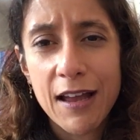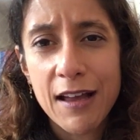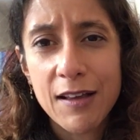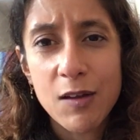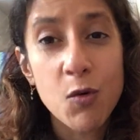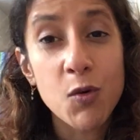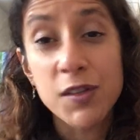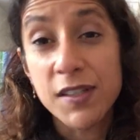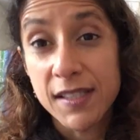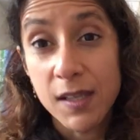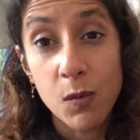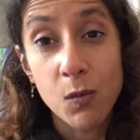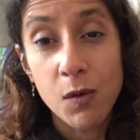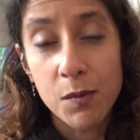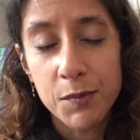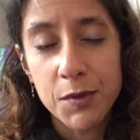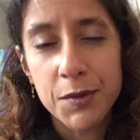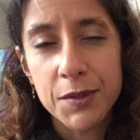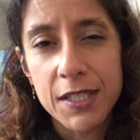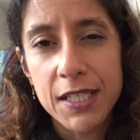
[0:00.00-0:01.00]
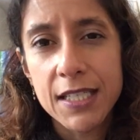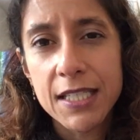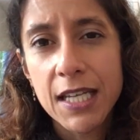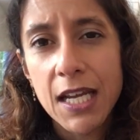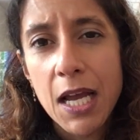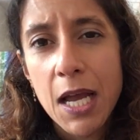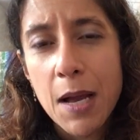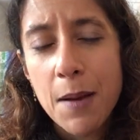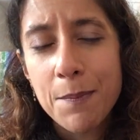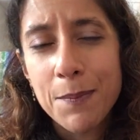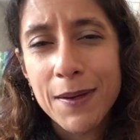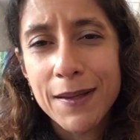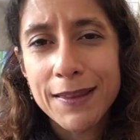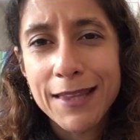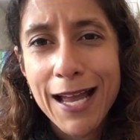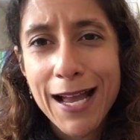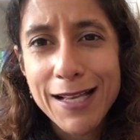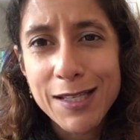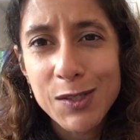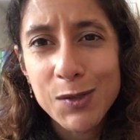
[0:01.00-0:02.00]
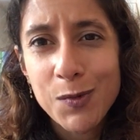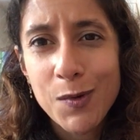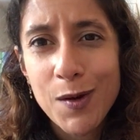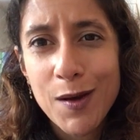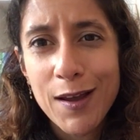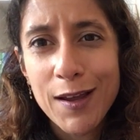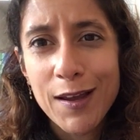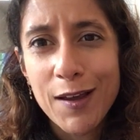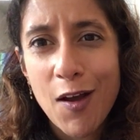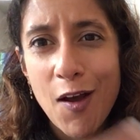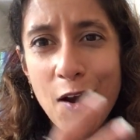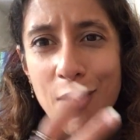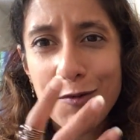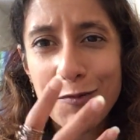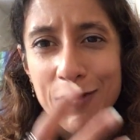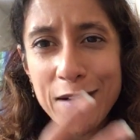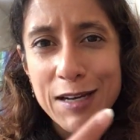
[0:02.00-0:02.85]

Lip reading: or somewhat muted, but that's why I